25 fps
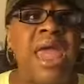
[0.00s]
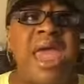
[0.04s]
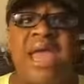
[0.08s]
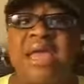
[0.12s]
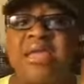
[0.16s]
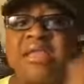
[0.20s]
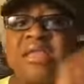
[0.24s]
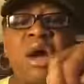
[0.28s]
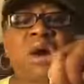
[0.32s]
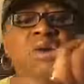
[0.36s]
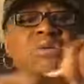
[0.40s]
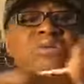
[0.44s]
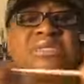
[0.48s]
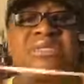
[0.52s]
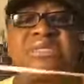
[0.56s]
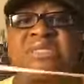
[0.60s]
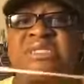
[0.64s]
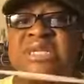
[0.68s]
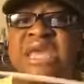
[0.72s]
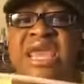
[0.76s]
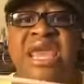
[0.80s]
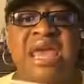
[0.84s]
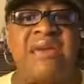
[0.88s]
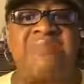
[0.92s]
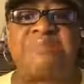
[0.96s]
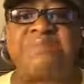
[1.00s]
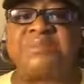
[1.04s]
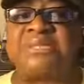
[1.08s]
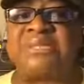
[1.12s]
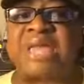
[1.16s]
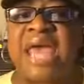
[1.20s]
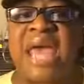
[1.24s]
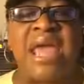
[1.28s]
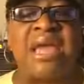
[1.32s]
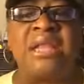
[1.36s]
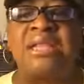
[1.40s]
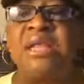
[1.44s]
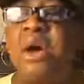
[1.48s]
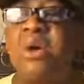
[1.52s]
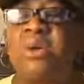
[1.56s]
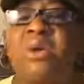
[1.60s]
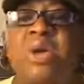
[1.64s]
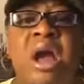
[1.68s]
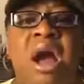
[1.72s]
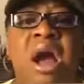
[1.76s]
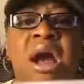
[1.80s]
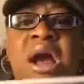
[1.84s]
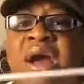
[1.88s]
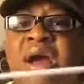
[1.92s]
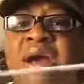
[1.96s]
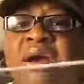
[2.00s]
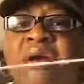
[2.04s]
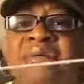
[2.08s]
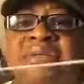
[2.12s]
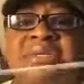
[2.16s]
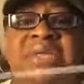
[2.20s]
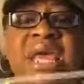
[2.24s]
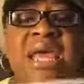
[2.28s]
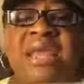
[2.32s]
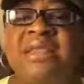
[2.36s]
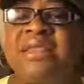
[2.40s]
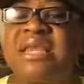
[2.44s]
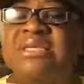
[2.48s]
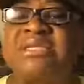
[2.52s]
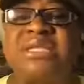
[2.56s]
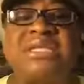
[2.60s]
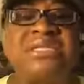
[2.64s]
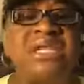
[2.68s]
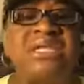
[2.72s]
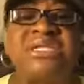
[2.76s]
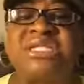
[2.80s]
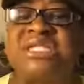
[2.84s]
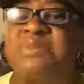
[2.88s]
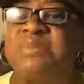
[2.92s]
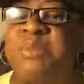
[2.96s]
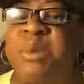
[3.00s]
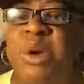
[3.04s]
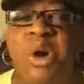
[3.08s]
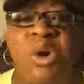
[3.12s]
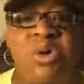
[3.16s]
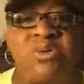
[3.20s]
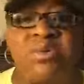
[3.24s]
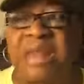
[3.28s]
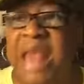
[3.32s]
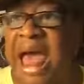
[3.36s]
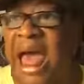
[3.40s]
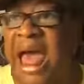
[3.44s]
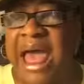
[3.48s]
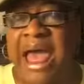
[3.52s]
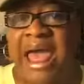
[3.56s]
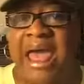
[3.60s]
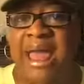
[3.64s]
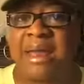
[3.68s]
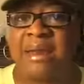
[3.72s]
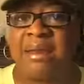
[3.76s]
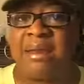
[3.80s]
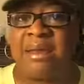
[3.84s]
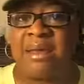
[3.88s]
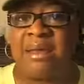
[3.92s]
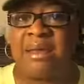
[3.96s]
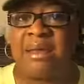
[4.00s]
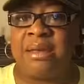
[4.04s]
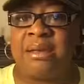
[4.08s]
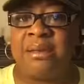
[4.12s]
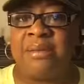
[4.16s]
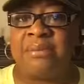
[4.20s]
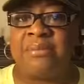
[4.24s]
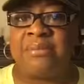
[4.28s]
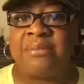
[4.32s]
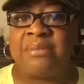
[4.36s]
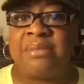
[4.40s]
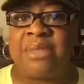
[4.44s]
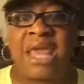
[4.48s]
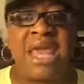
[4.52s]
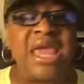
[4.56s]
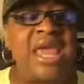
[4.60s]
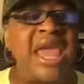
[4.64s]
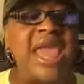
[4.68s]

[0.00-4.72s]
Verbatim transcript: ain't no dips, ain't no curves. This is a smooth line. He